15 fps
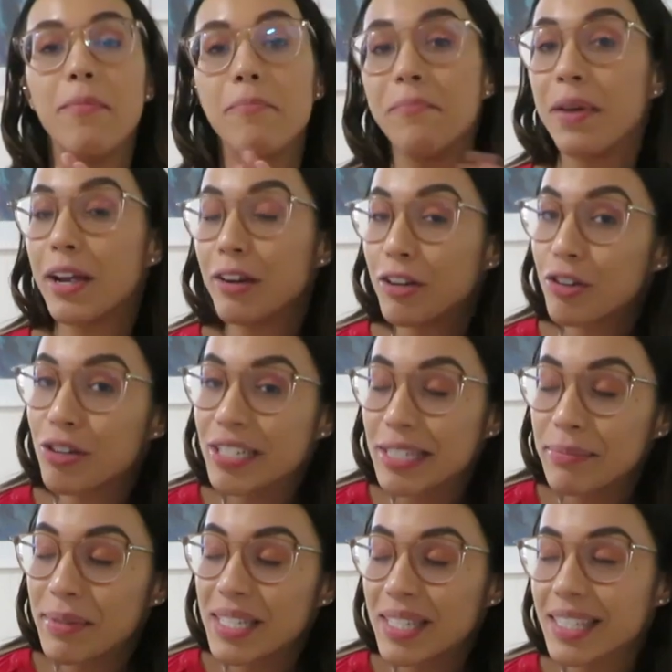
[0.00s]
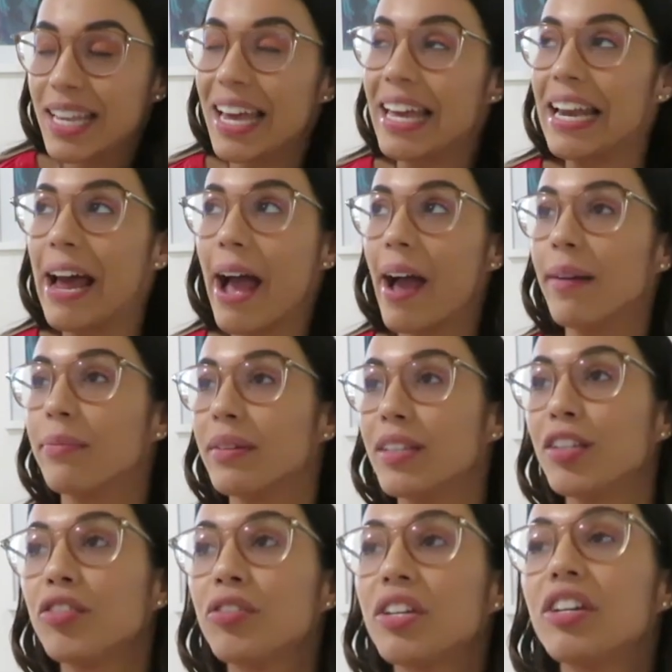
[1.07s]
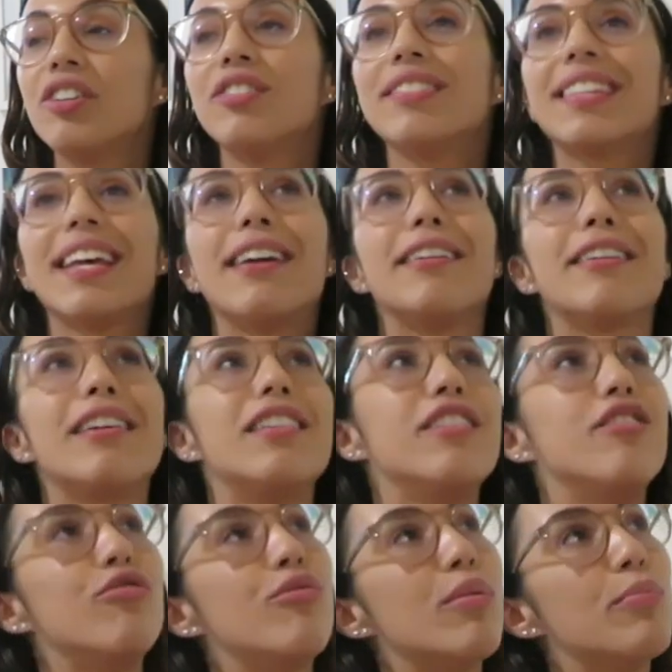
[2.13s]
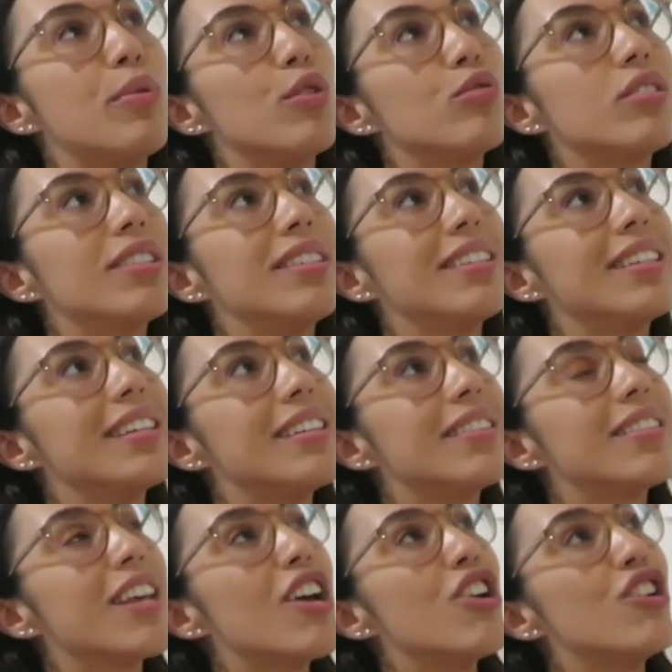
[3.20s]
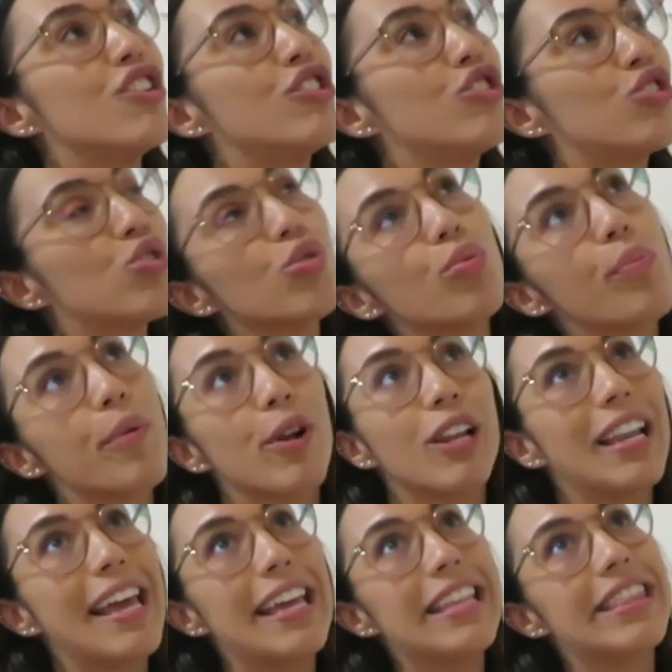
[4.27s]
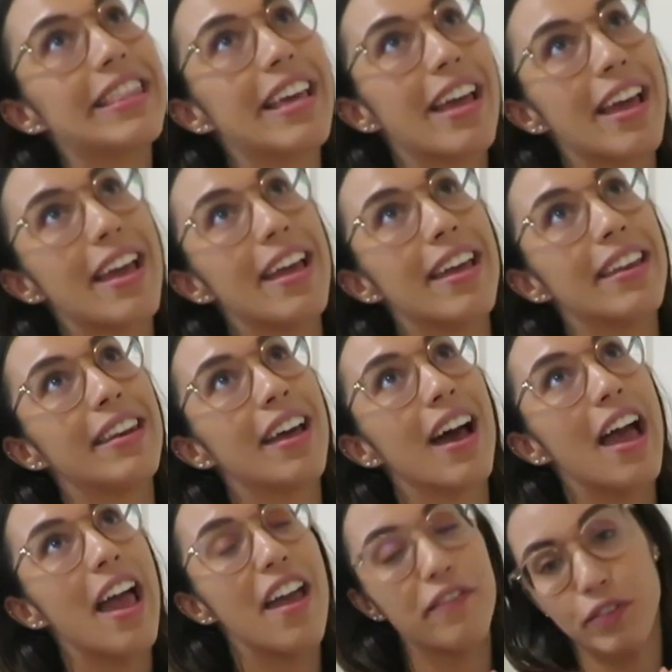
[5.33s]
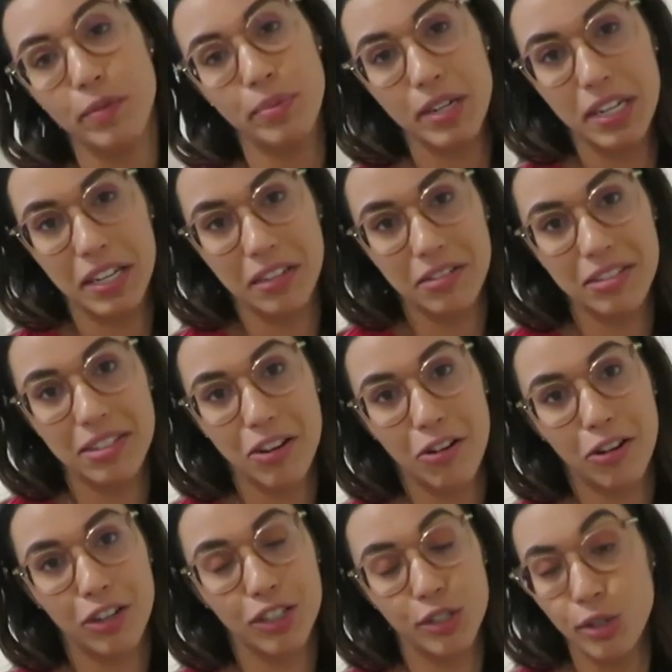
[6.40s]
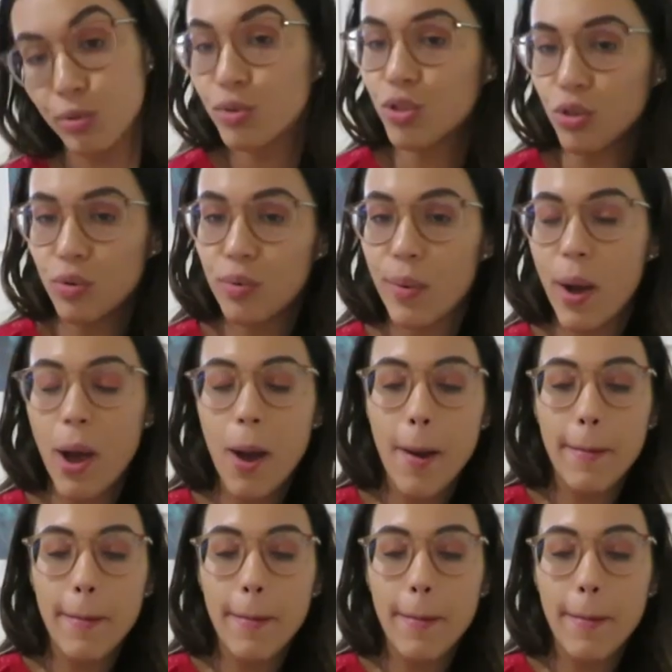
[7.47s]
Merry Christmas and a Happy New Year's and I know I'm posting this super late than everybody else on YouTube,